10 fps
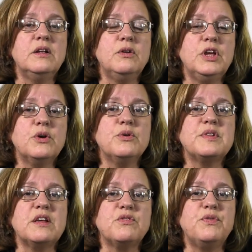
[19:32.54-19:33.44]
Use
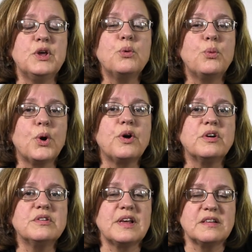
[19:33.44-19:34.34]
as few
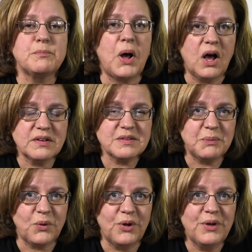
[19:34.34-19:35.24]
words as
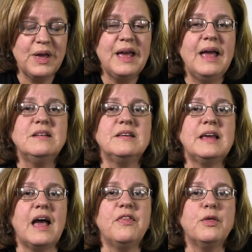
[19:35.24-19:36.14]
possible to
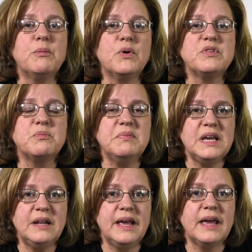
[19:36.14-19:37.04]
get the most
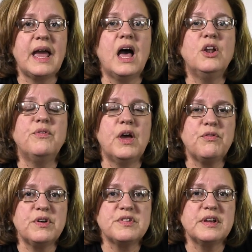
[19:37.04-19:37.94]
meaning out of
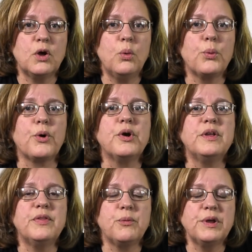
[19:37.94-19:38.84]
every single word
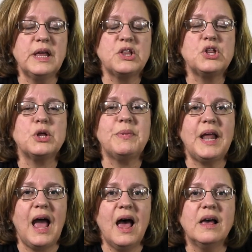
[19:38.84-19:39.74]
and the relationship it
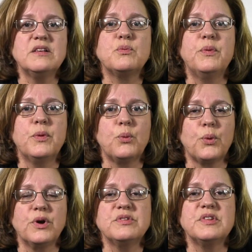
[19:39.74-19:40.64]
has with the
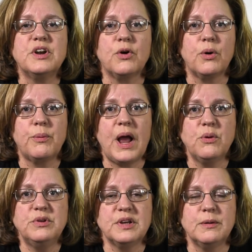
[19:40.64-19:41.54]
words that are
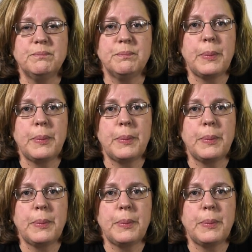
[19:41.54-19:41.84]
around it.